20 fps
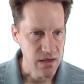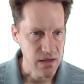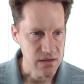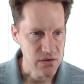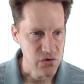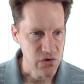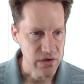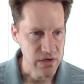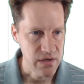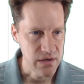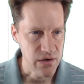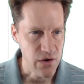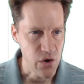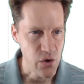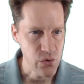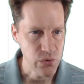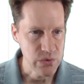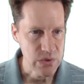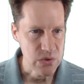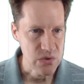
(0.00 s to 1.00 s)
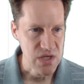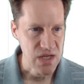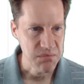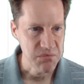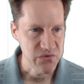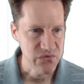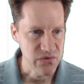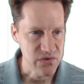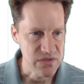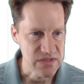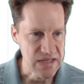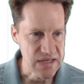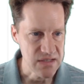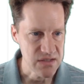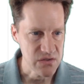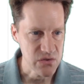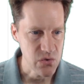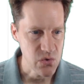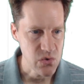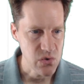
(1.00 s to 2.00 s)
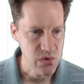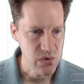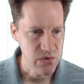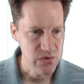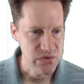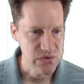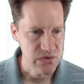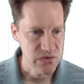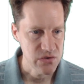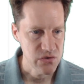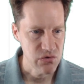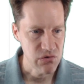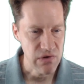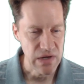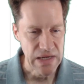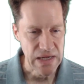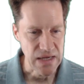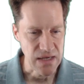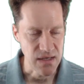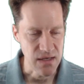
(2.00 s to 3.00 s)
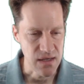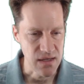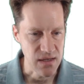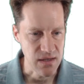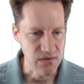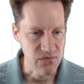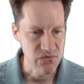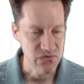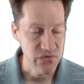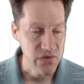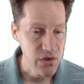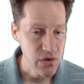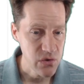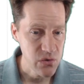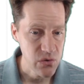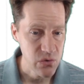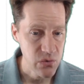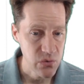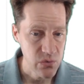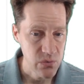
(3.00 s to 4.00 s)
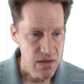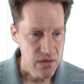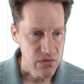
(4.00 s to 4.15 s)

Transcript: creating a whole new table for z-scores, creating a view.